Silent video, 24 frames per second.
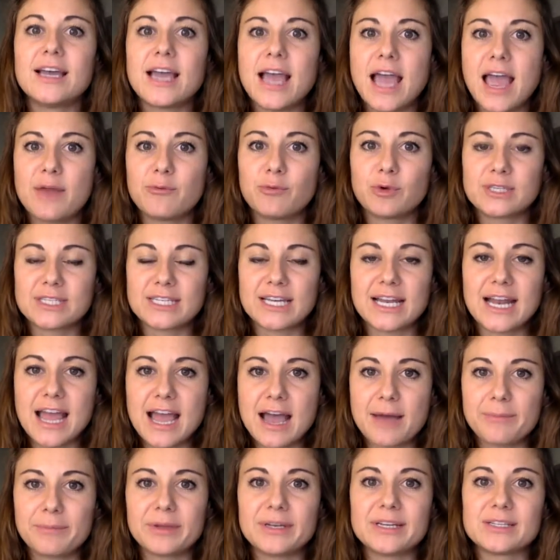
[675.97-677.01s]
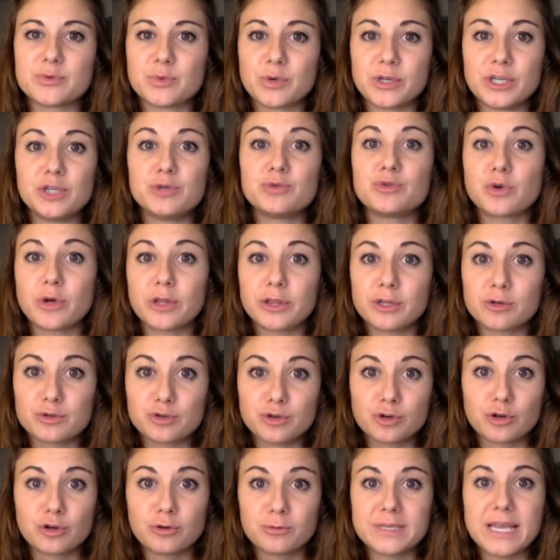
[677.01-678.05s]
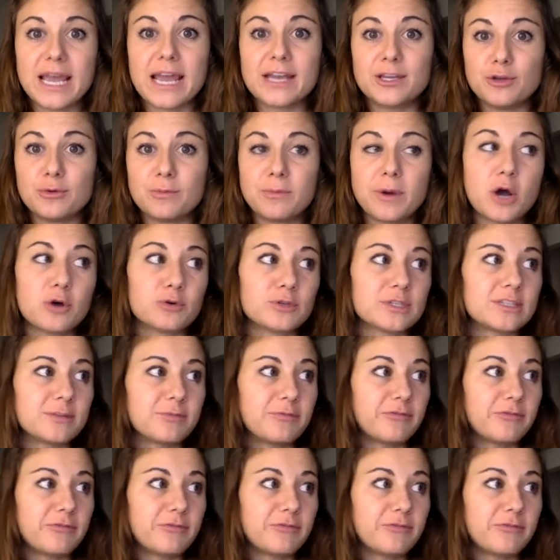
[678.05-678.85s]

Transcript: And what's going to happen is when you join those groups and you post a